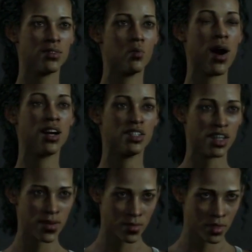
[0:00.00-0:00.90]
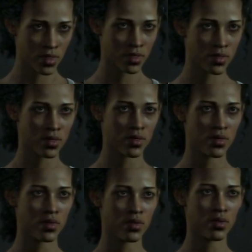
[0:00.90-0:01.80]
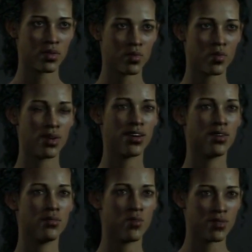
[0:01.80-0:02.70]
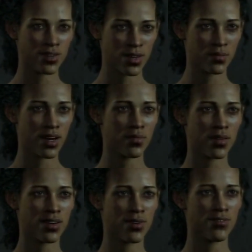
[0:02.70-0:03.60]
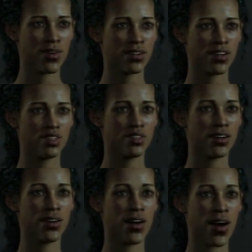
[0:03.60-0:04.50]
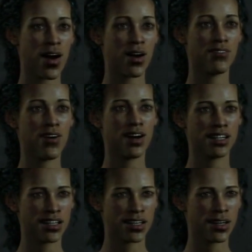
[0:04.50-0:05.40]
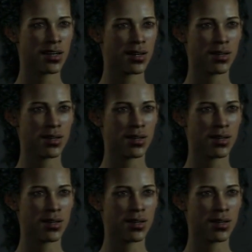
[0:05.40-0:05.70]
It's why she's immune. Once they remove it, they'll be able to reverse engineer a vaccine.